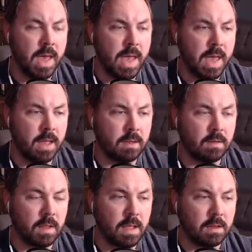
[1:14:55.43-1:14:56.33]
And
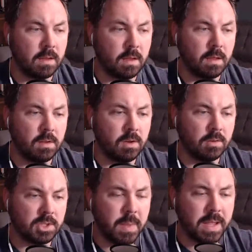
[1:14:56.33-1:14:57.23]

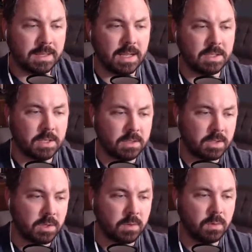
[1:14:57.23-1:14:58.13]
just pay attention
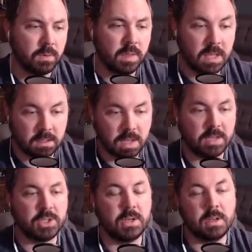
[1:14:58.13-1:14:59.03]
to the
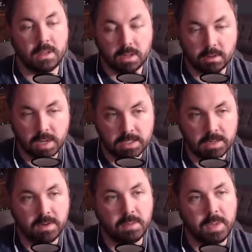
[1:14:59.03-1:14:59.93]
intention and the
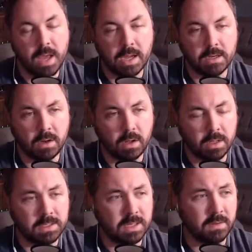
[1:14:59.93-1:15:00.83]
creativity behind it all
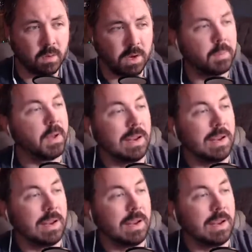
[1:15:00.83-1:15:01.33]
instead of worrying about